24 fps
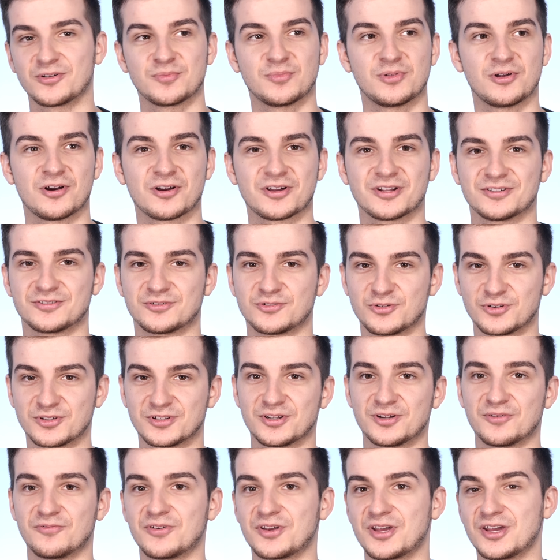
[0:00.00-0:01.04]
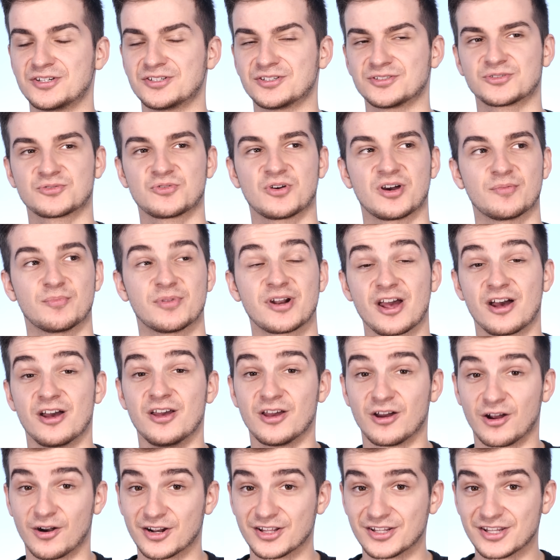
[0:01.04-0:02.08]
on the block, and join the notification squad. But yeah,
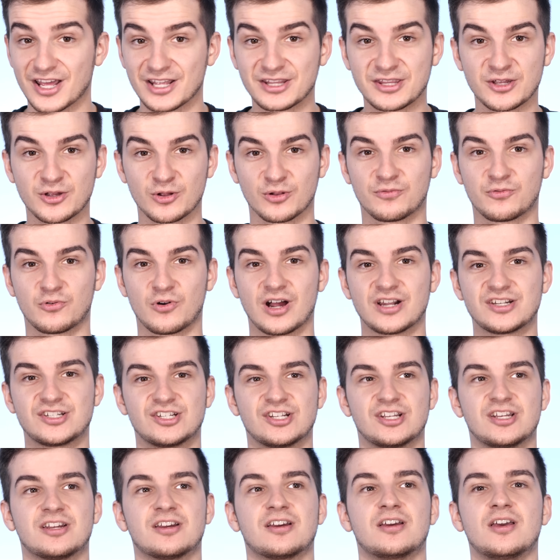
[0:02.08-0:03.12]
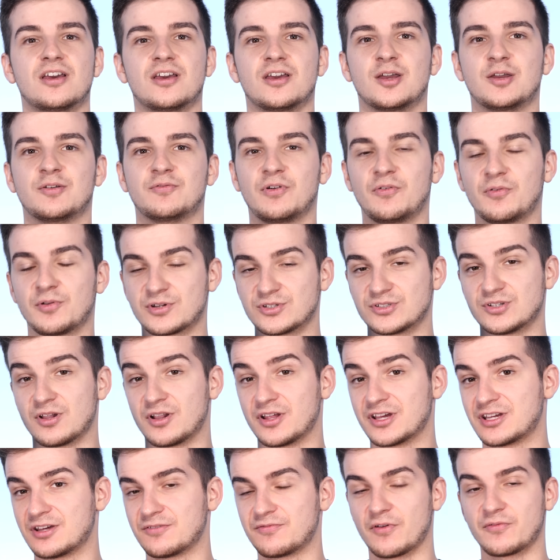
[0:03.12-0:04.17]
other than that, thank you all for watching. If you because they
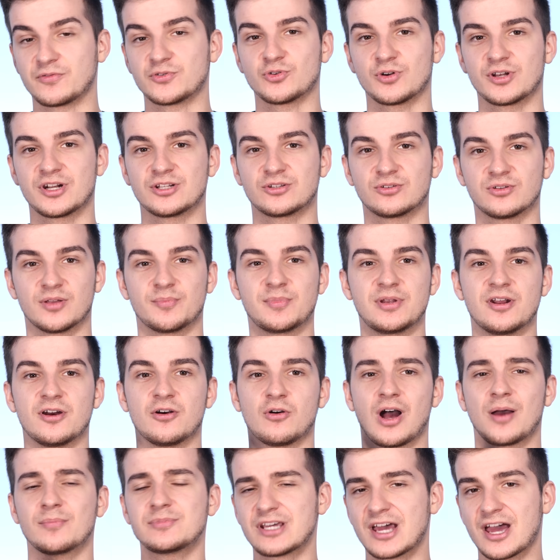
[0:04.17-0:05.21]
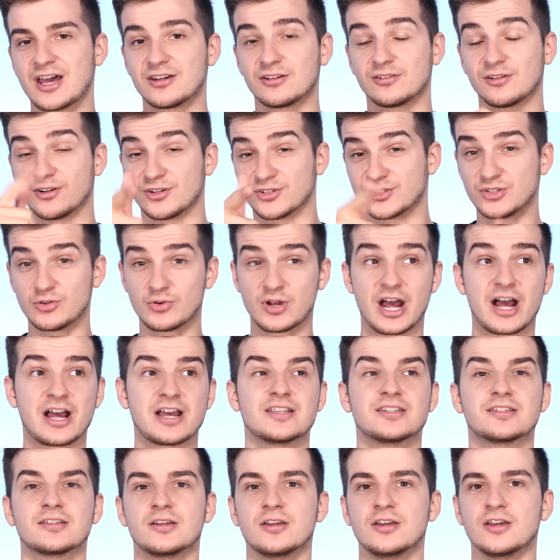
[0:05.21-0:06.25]
like, if you enjoyed it, let me know. I'm Daniel, and I'll see you
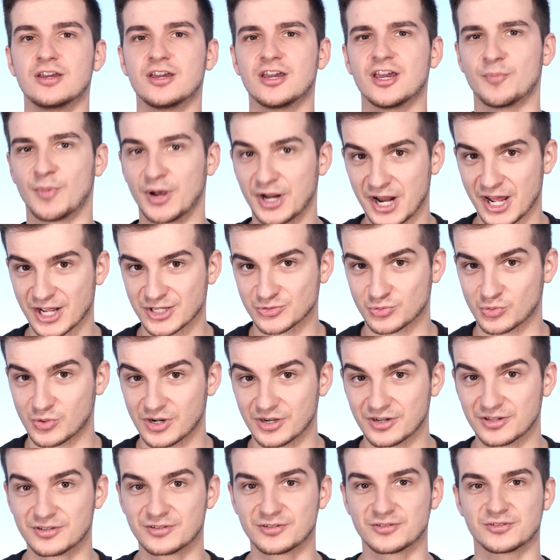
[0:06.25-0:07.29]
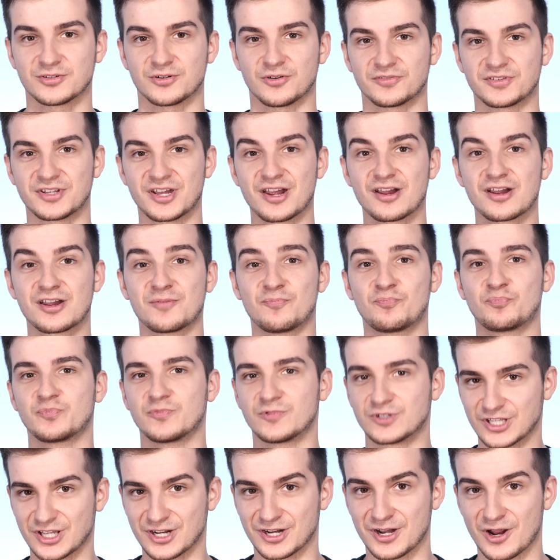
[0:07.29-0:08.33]
guys in my next one. Tech,
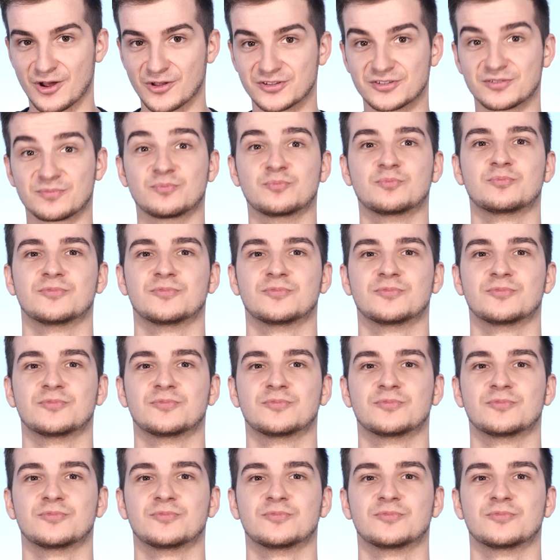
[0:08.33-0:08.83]
signing out.